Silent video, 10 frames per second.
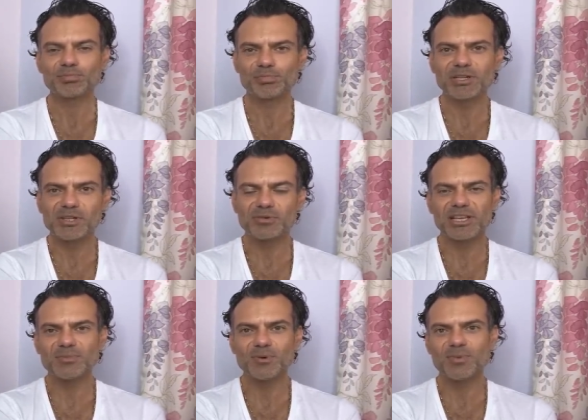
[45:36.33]

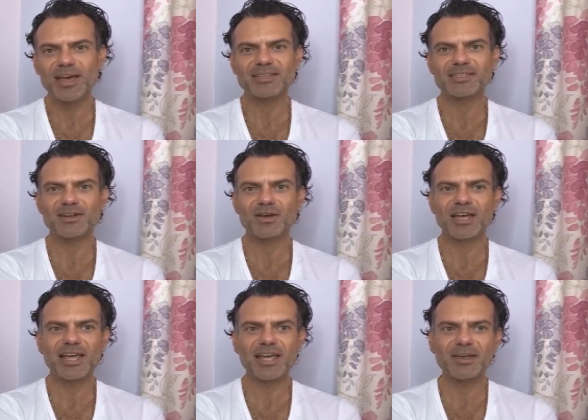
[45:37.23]
Brylcreem or wax in
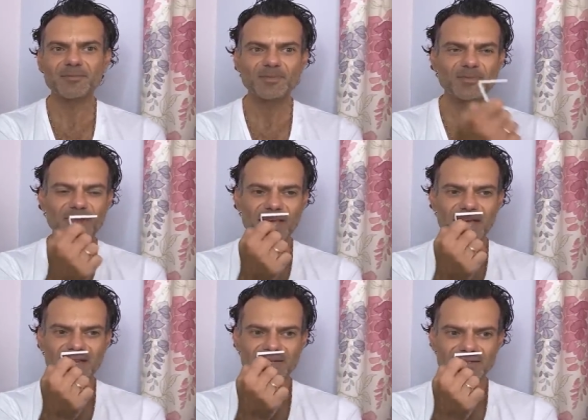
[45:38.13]
our hair
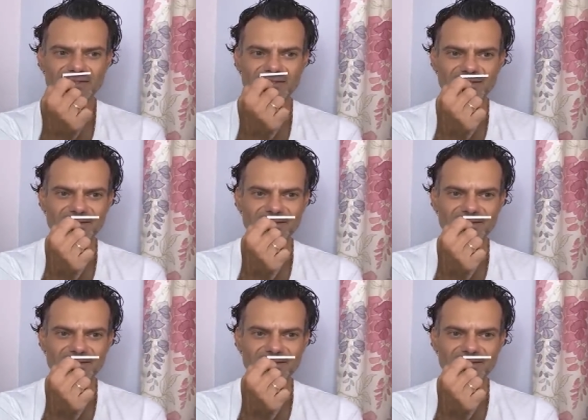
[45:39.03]
and